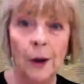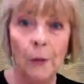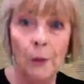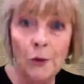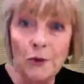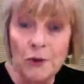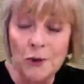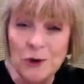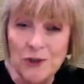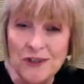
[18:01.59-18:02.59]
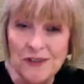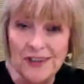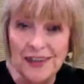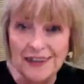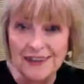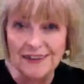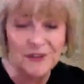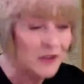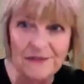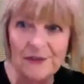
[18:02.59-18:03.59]
what you're doing.
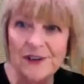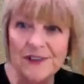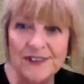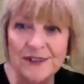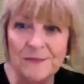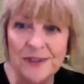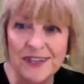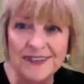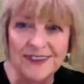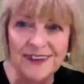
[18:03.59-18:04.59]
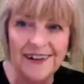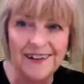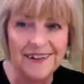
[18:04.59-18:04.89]
It doesn't matter.